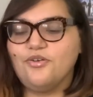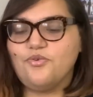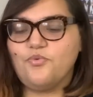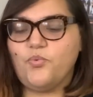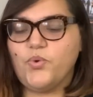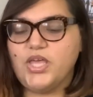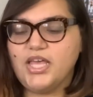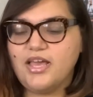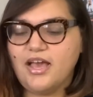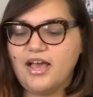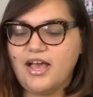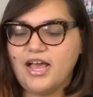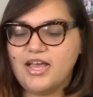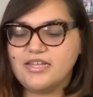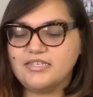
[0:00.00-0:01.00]
We
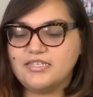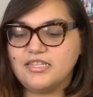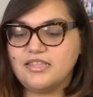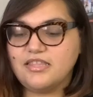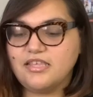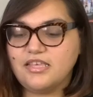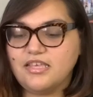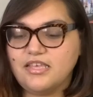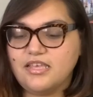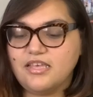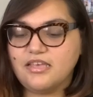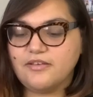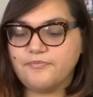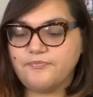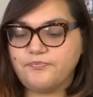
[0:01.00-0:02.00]
got
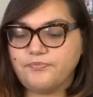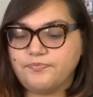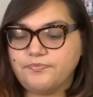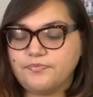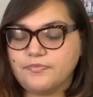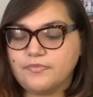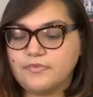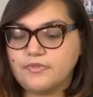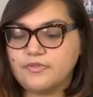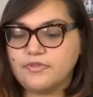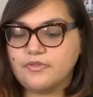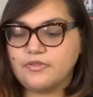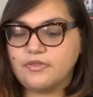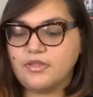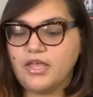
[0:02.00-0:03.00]
the
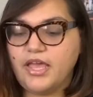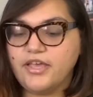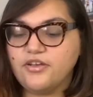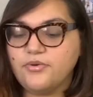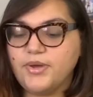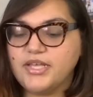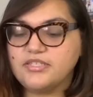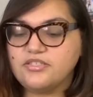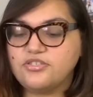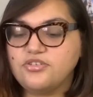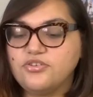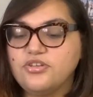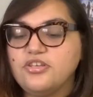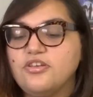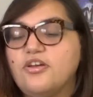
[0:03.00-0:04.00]
AOA
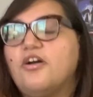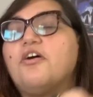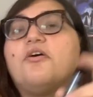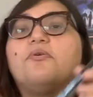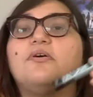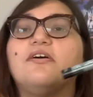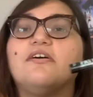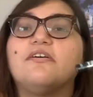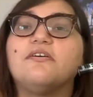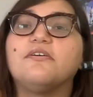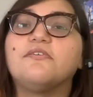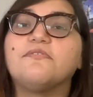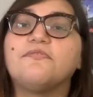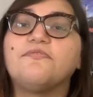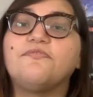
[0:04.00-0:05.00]
Studio
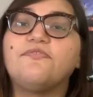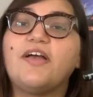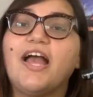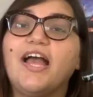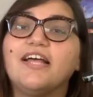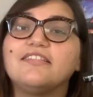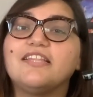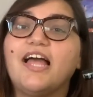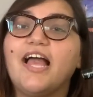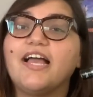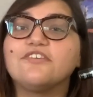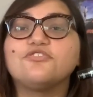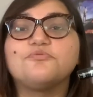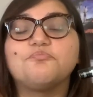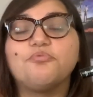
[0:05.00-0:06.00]
Fat
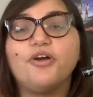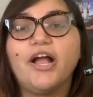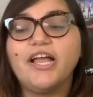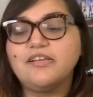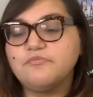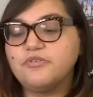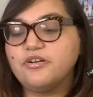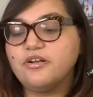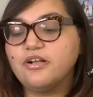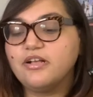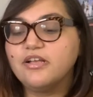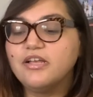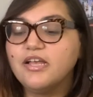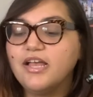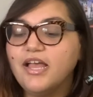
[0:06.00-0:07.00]
Lash Primer
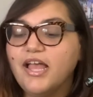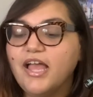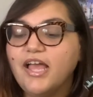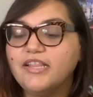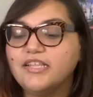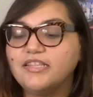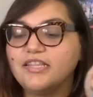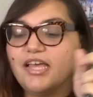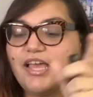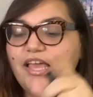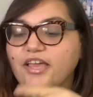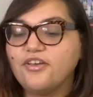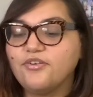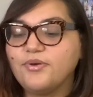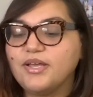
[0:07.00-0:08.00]
and then the
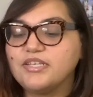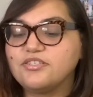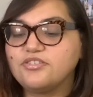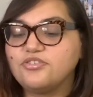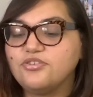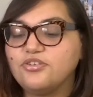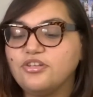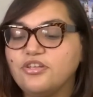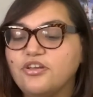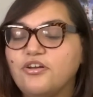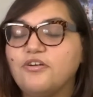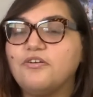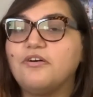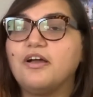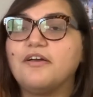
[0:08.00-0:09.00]
AOA
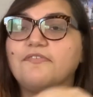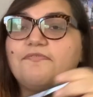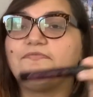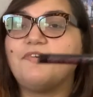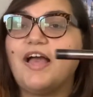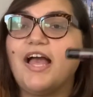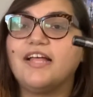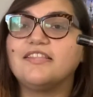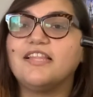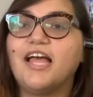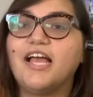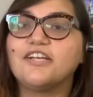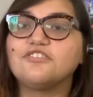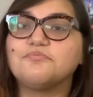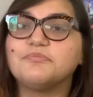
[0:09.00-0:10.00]
Studio Fat
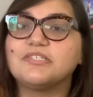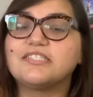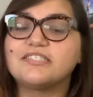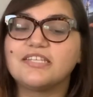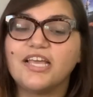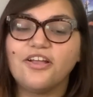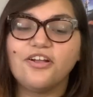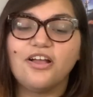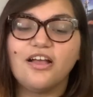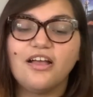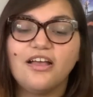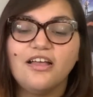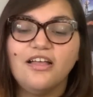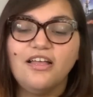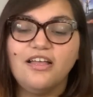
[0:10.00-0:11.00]
Lash Mascara.